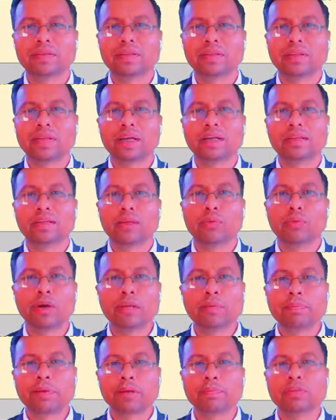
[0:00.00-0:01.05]
that the very
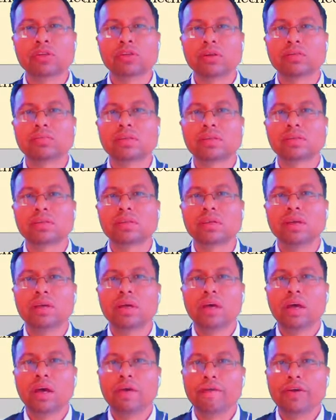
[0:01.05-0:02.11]
purpose of this
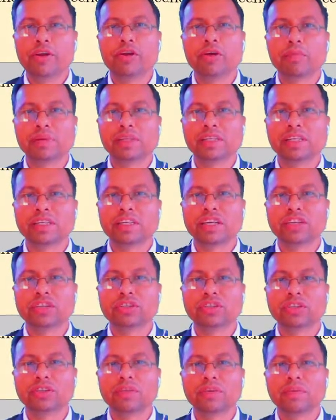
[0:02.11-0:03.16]
video
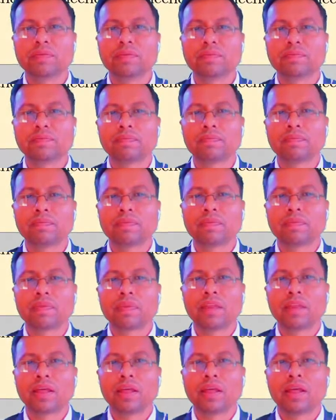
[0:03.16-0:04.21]
presentation
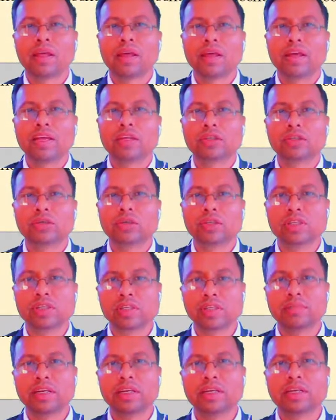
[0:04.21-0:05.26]
is to
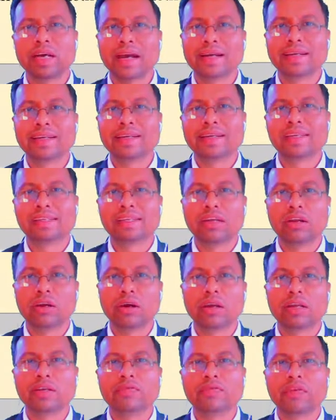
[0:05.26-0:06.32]
disseminate ideas and
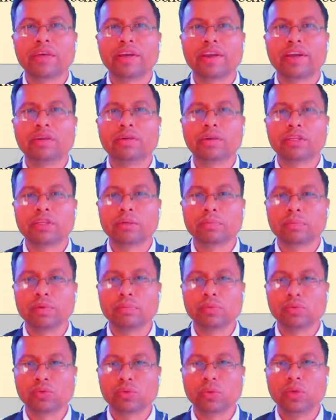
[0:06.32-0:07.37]
knowledge for educational
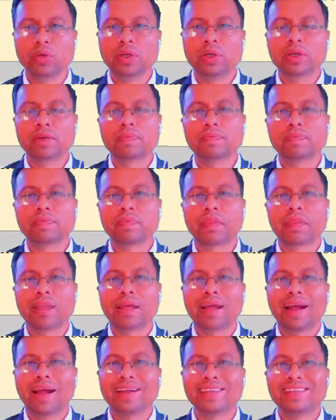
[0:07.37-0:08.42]
purpose only,
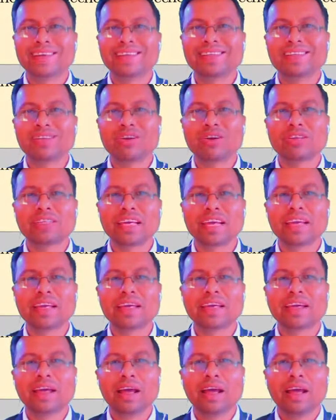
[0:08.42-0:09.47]
and there is not any
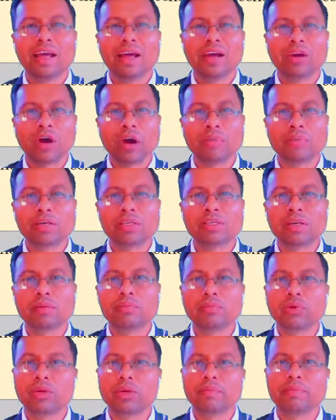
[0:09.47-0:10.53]
commercial
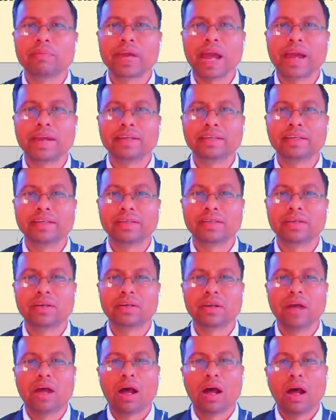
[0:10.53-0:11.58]
motive behind it.
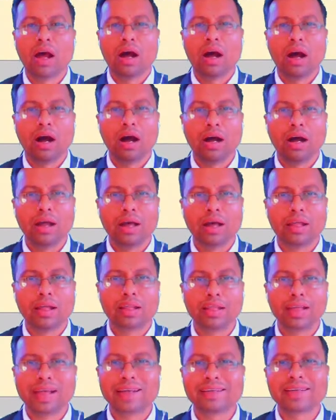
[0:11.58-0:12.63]

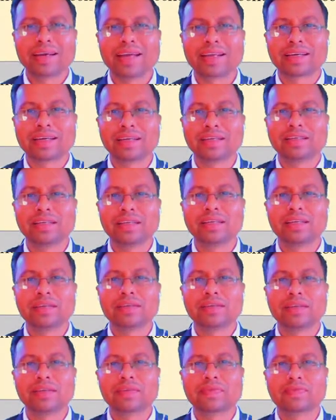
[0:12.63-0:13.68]
The entire content
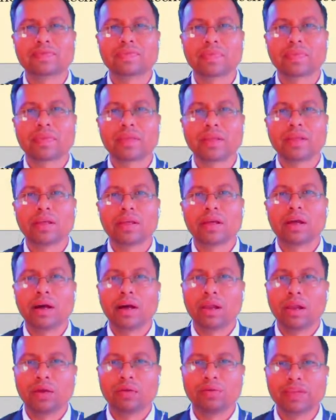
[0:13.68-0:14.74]

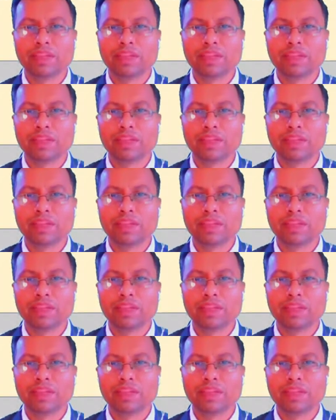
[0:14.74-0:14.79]
along with